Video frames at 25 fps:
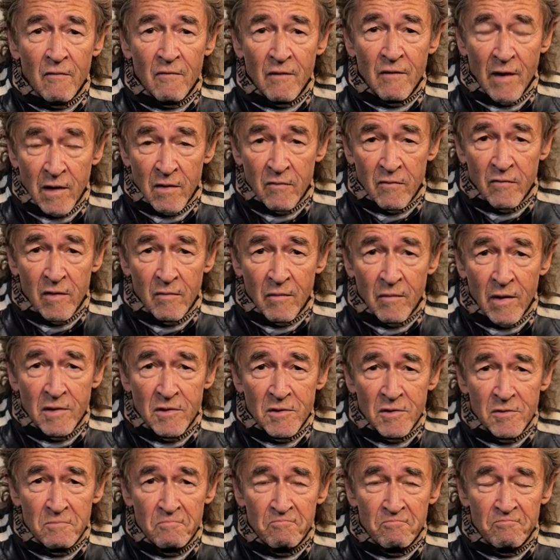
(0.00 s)
Thank you very
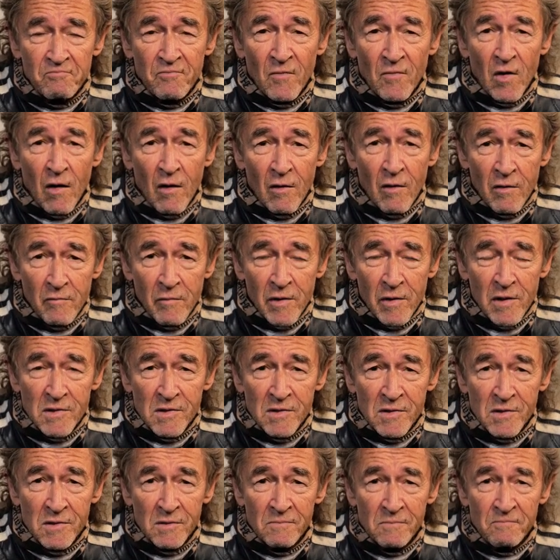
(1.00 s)
much. All the
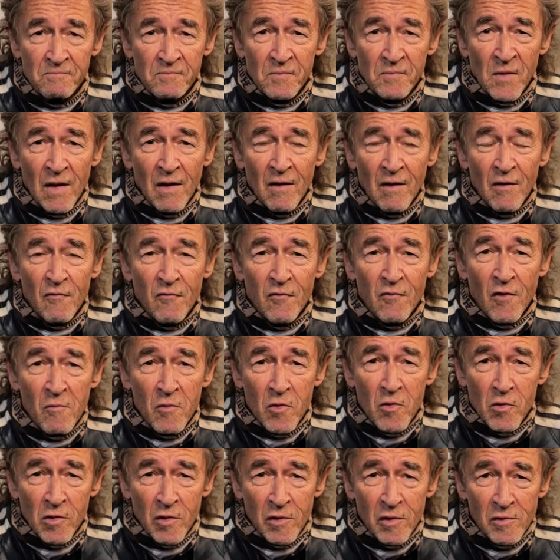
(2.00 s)
best
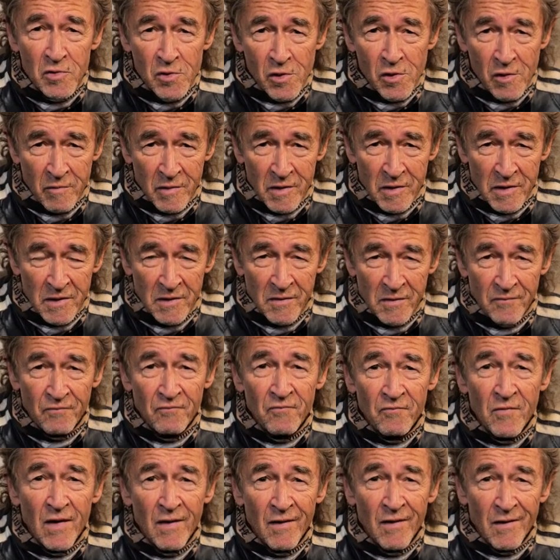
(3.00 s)
from good old Germany.
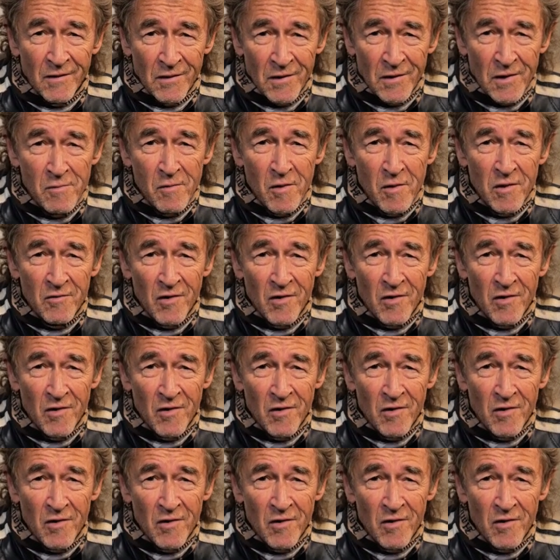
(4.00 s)
Keep